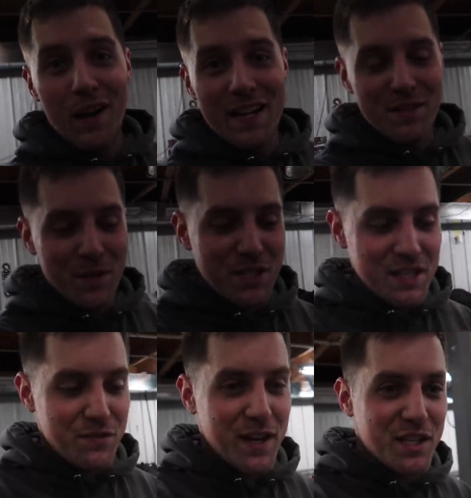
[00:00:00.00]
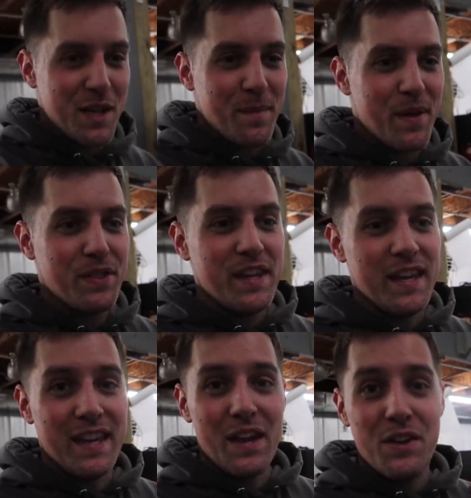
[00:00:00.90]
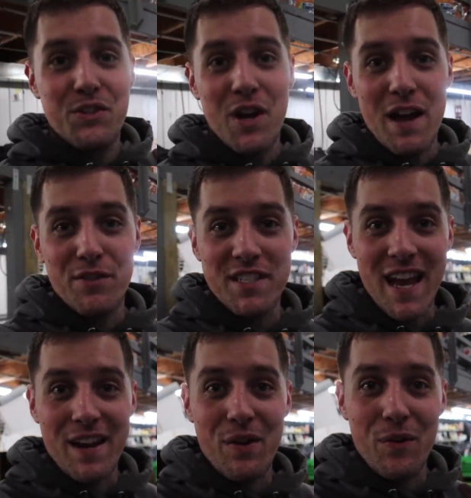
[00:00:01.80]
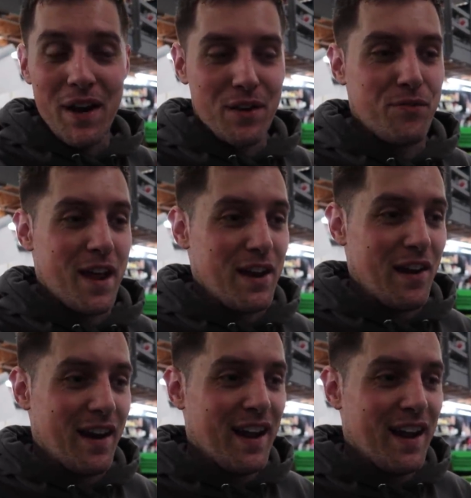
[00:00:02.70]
Okay, so we just finished up the driver side rear fender,